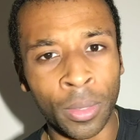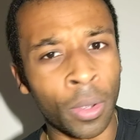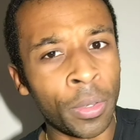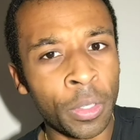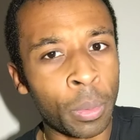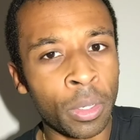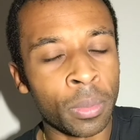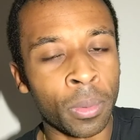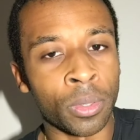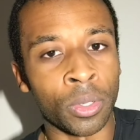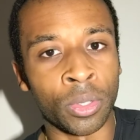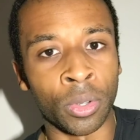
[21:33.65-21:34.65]
The Holy Spirit's
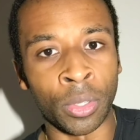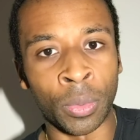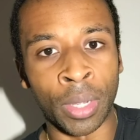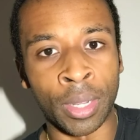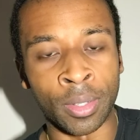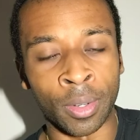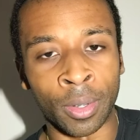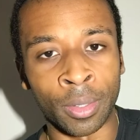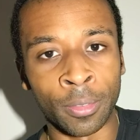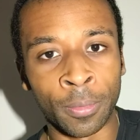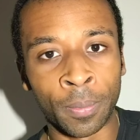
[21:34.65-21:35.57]
supposed to show you God's heart.